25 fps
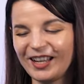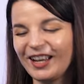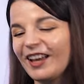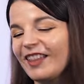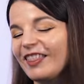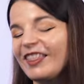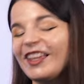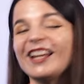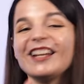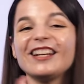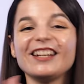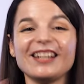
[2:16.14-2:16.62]

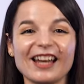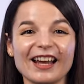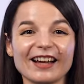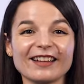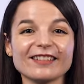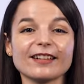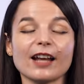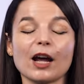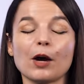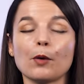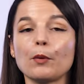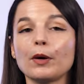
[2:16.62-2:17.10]
Then next,
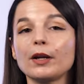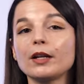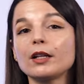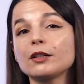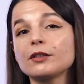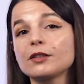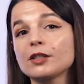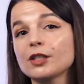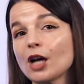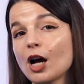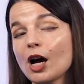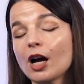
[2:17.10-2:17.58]
I want
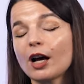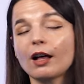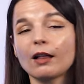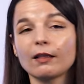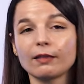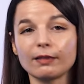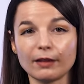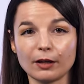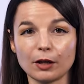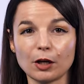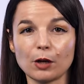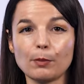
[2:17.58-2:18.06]
to talk a
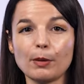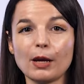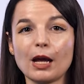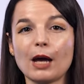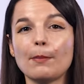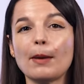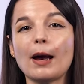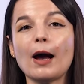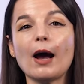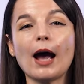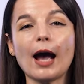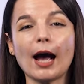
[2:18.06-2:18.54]
little bit
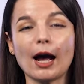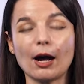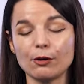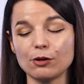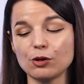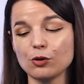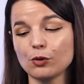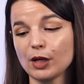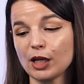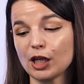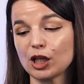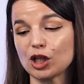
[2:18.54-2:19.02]
about how you
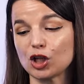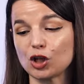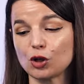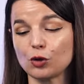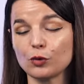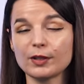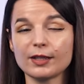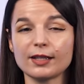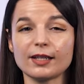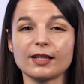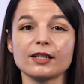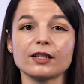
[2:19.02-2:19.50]
can
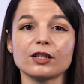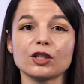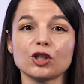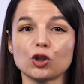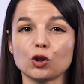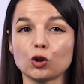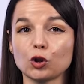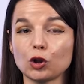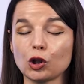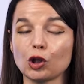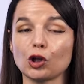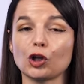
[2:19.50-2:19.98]
use these
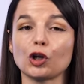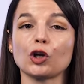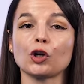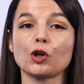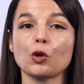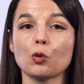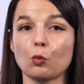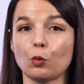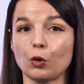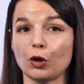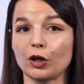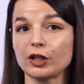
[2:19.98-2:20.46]
to learn
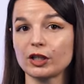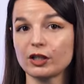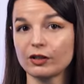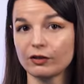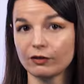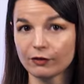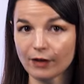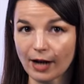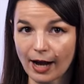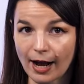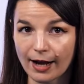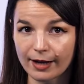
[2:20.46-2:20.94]
words
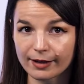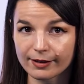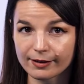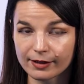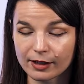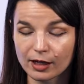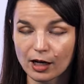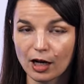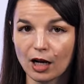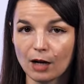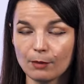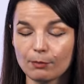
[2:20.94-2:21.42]
fast.
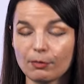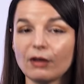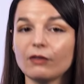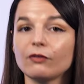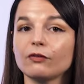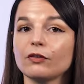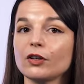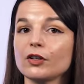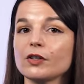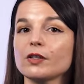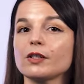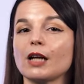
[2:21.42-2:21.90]
But
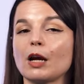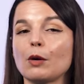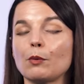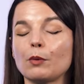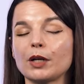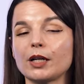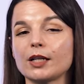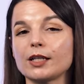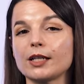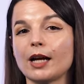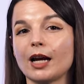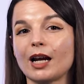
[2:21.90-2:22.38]
first, I want
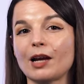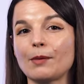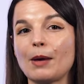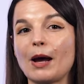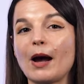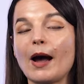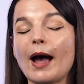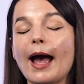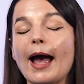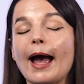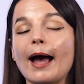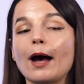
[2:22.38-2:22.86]
to talk about
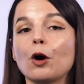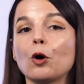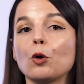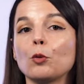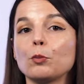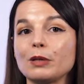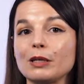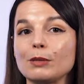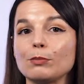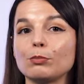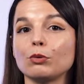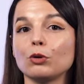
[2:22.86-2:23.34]
how
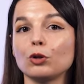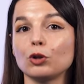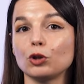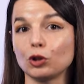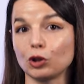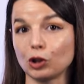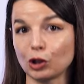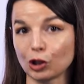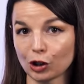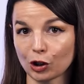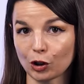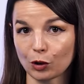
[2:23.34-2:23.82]
people
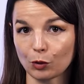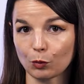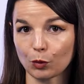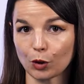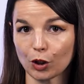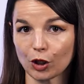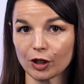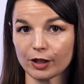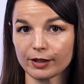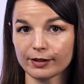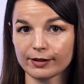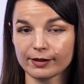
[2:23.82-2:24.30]
learn
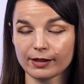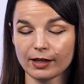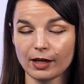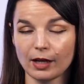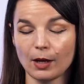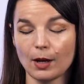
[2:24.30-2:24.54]
words.